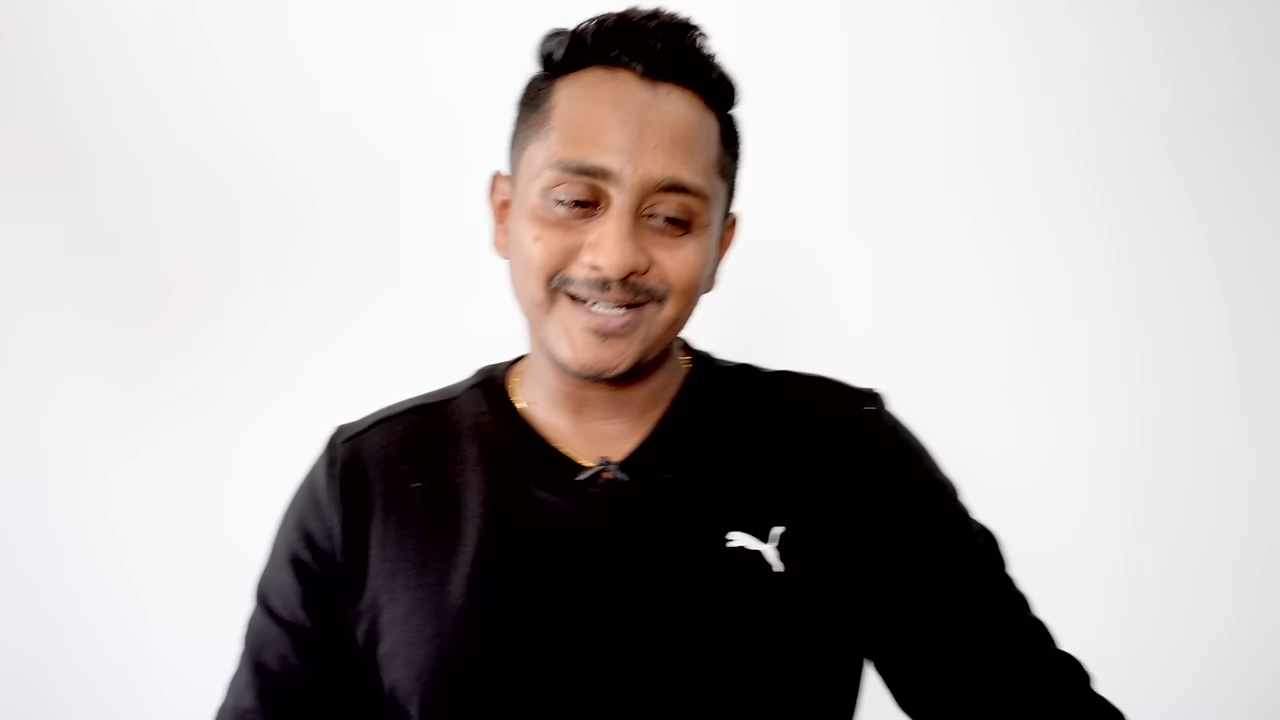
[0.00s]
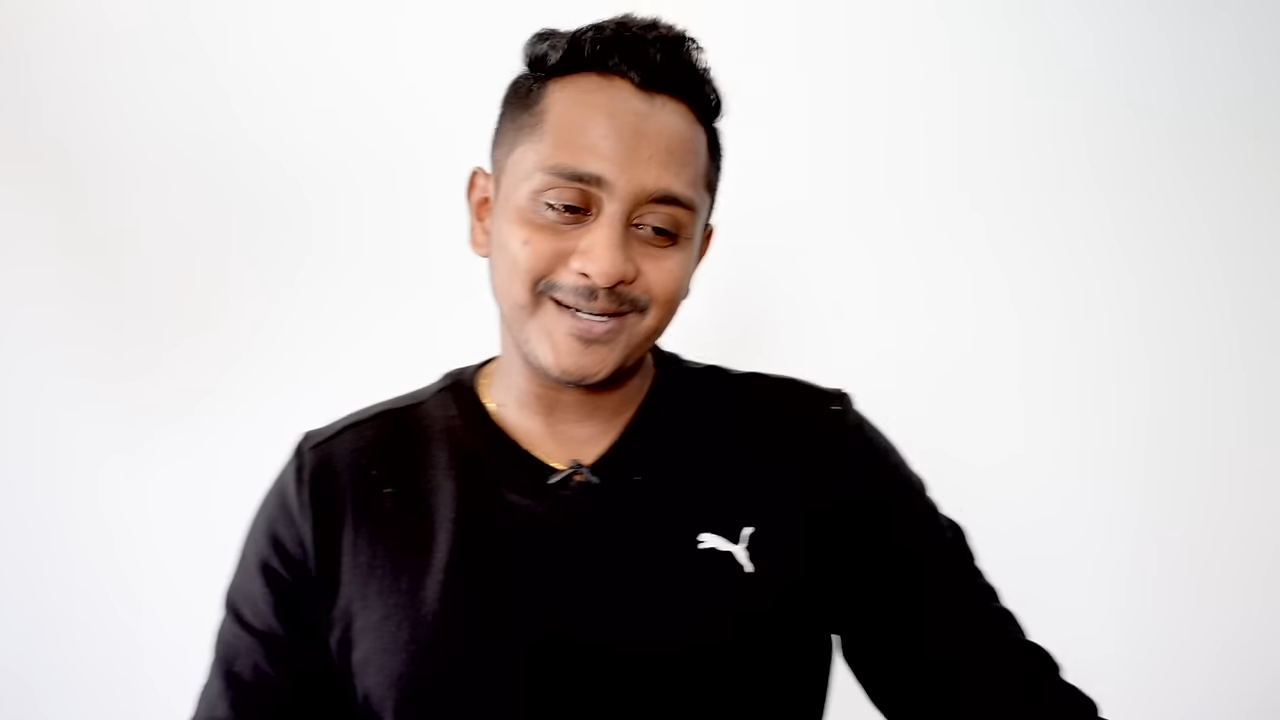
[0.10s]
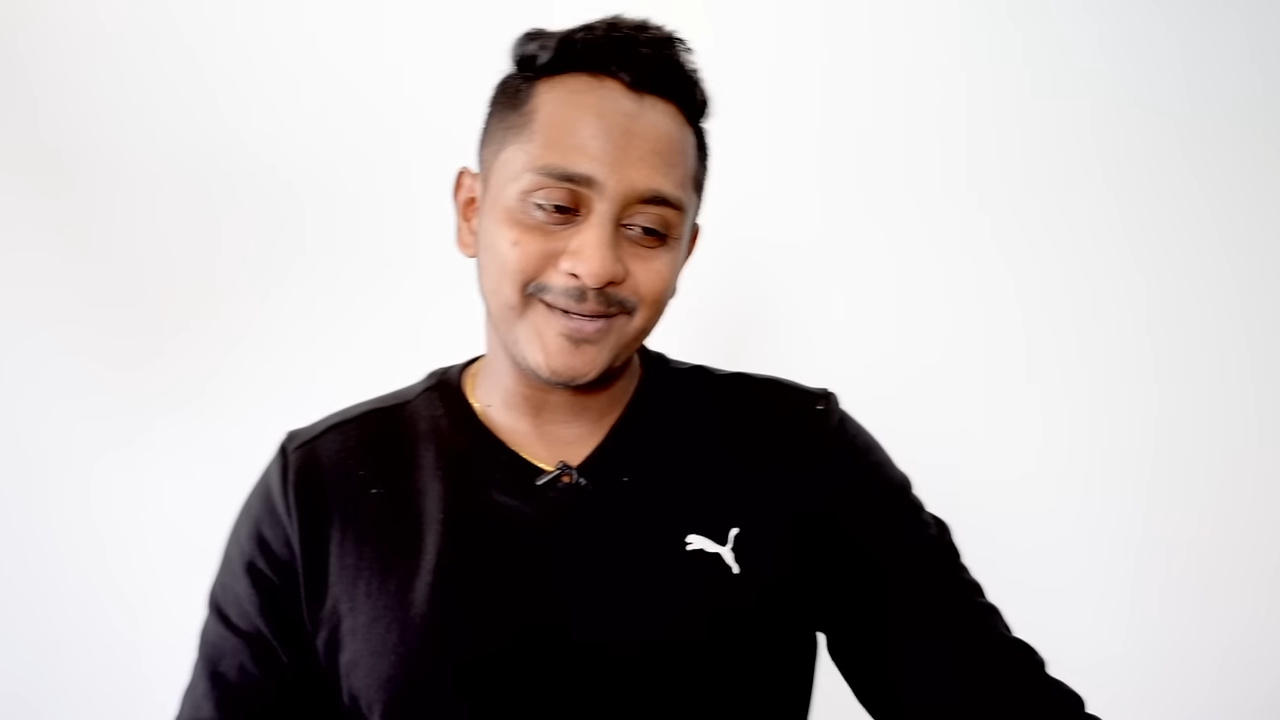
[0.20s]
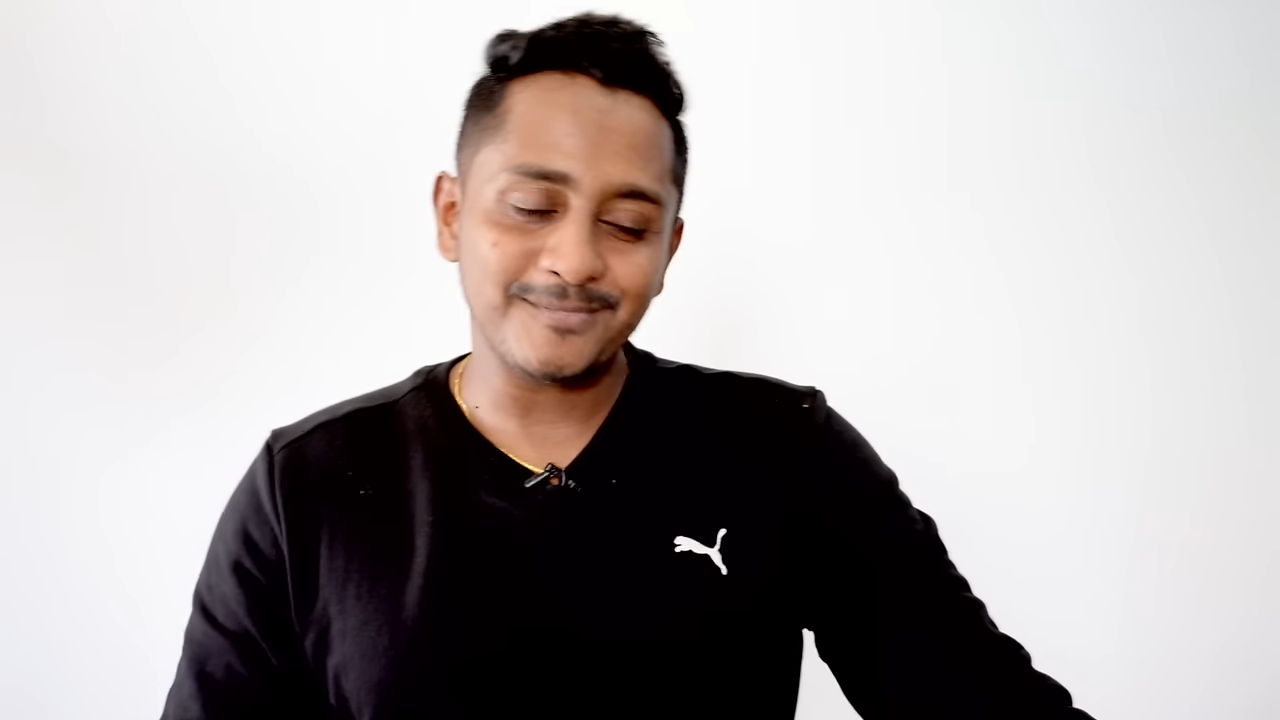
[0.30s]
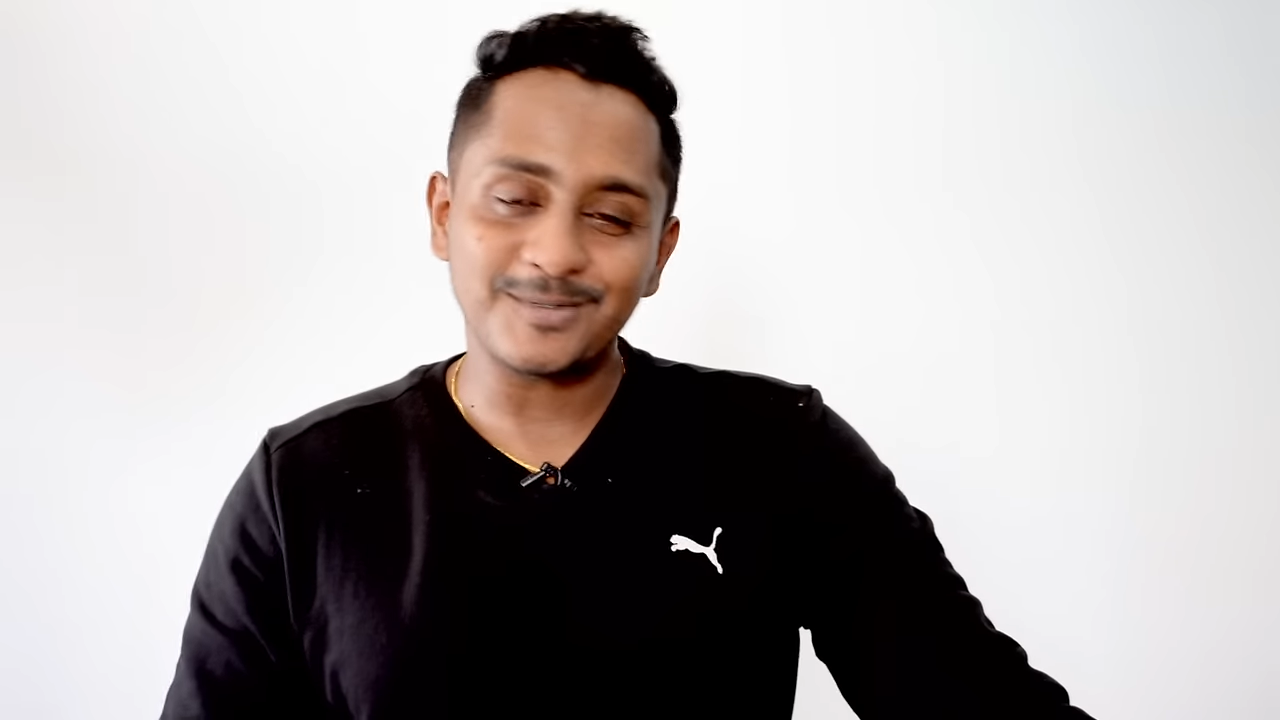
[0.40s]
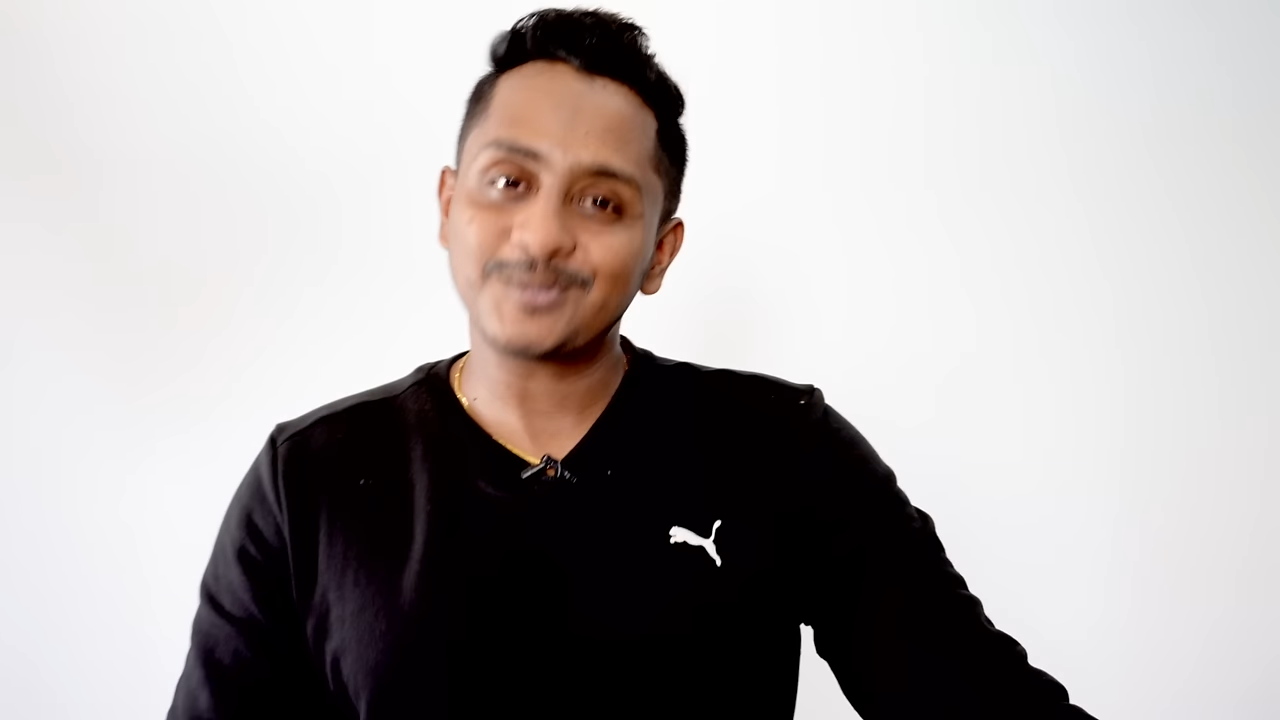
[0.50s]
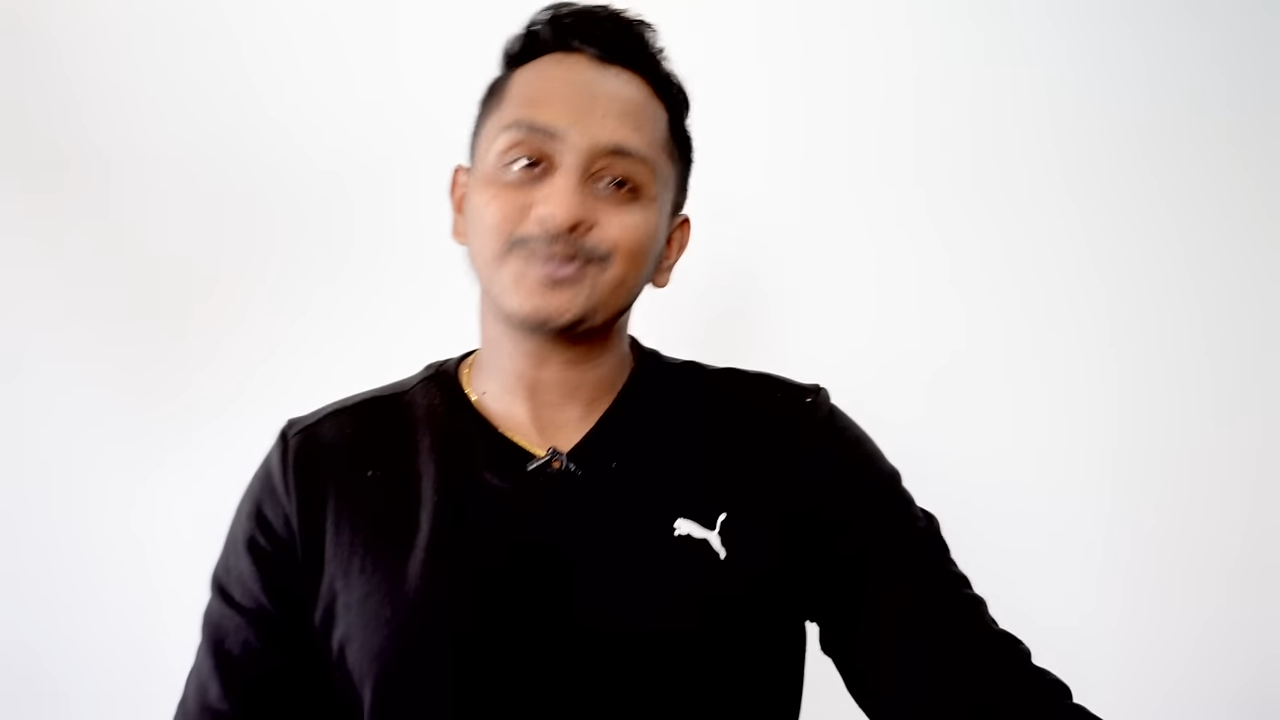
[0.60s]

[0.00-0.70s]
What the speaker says: to